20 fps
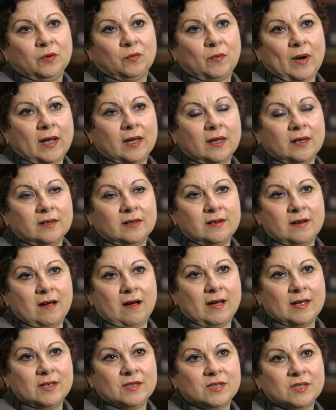
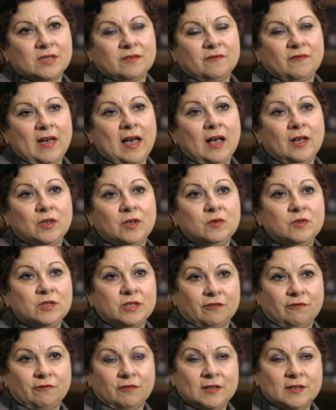recognize the value
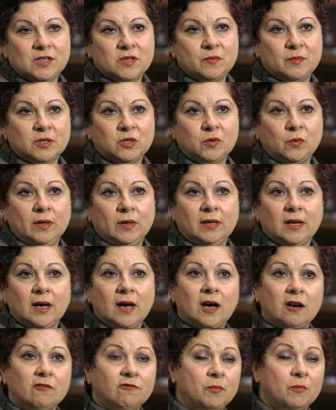difference between a
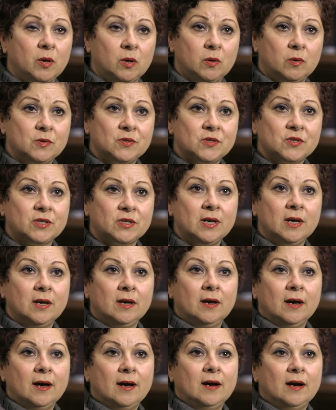HuffPost
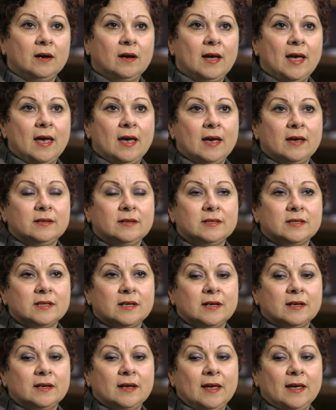and
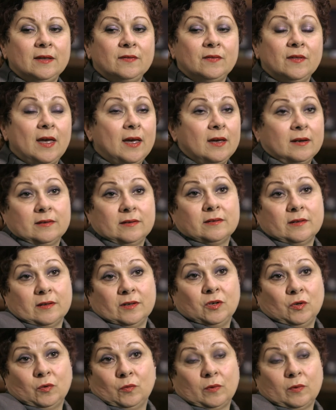
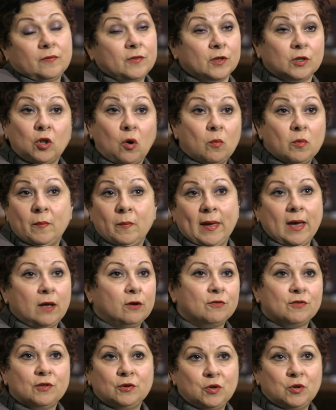the Globe and Mail
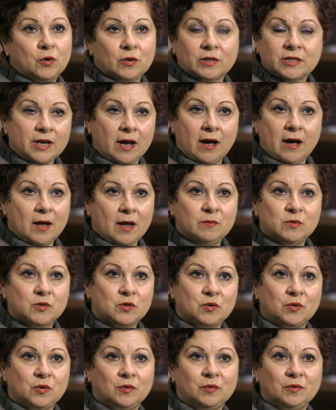or the New York Times
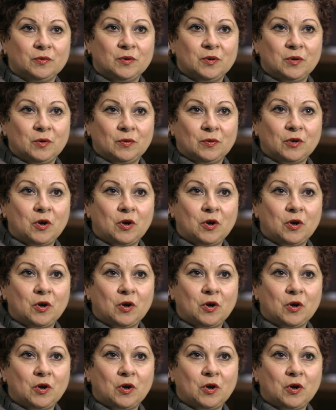or the